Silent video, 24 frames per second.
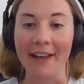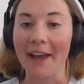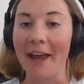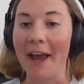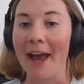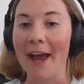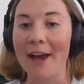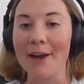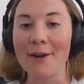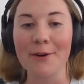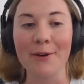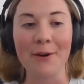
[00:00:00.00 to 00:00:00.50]

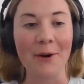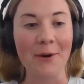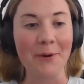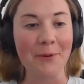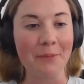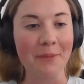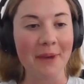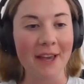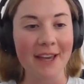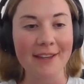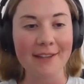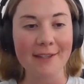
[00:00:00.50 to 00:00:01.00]
at your own
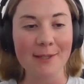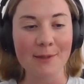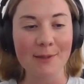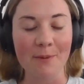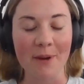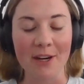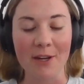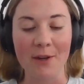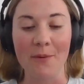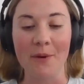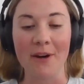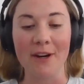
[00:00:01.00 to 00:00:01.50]
pace
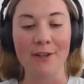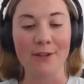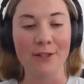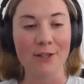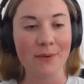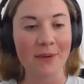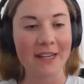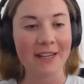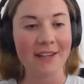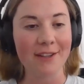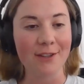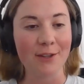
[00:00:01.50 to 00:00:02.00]
when you want to do
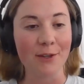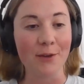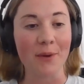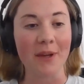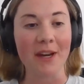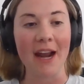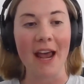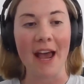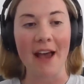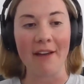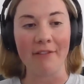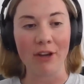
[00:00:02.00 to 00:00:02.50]
it, you
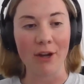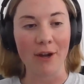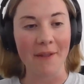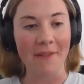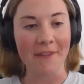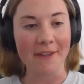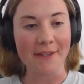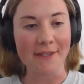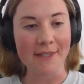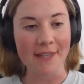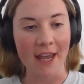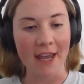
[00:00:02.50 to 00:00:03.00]
can have it on
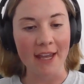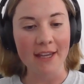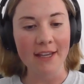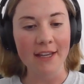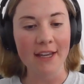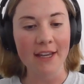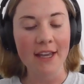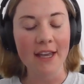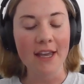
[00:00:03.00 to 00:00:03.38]
the site.